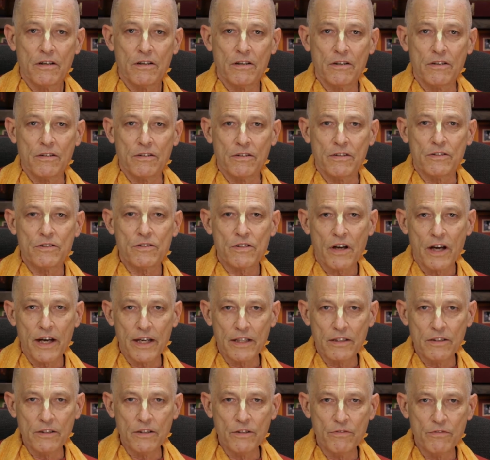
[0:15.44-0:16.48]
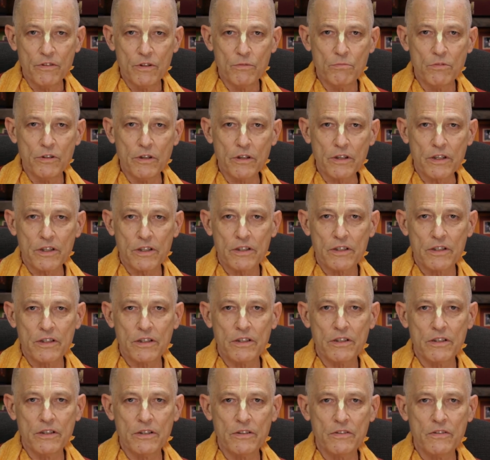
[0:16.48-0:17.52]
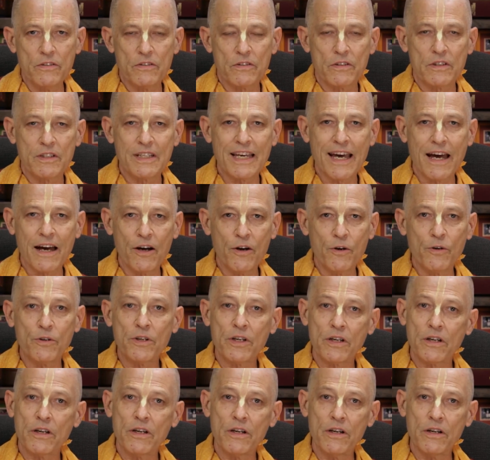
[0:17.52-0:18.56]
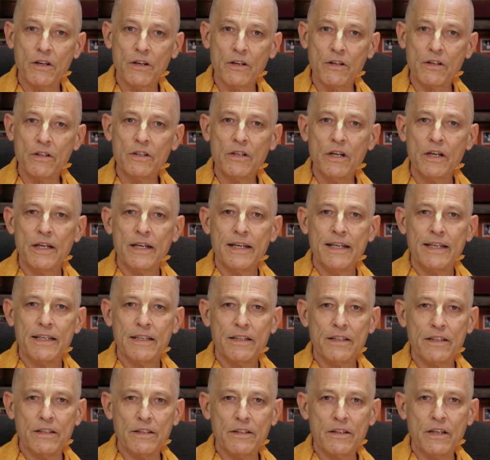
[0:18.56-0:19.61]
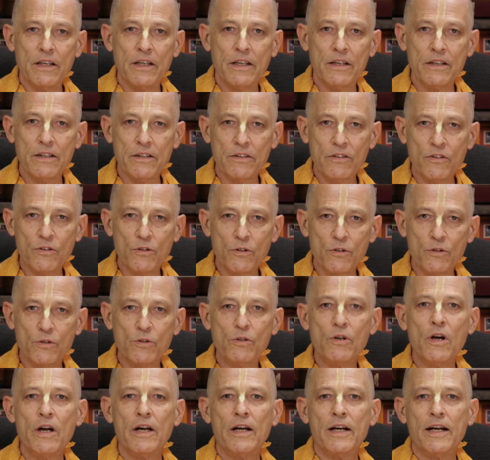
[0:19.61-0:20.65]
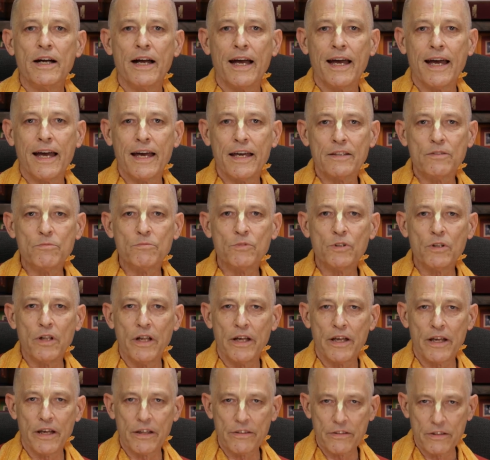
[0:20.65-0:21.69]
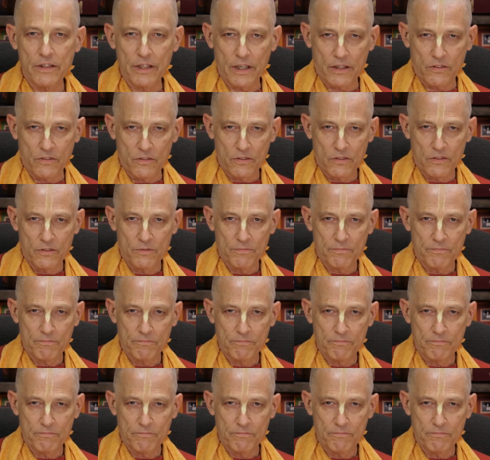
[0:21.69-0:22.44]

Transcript: The title of the book is Cow Care in Hindu Animal Ethics.